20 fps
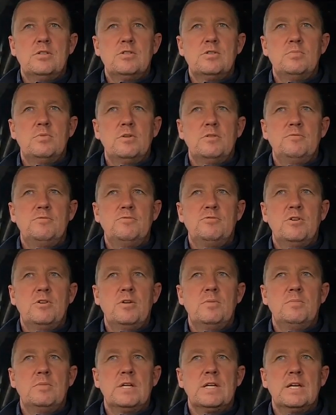someone
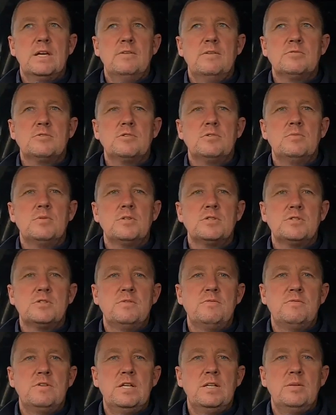from the council wasn't
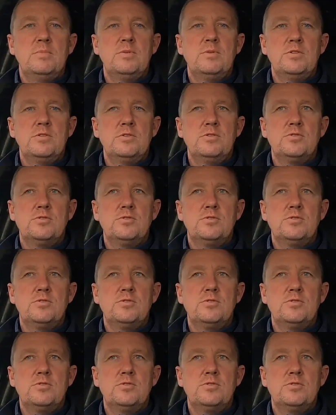available,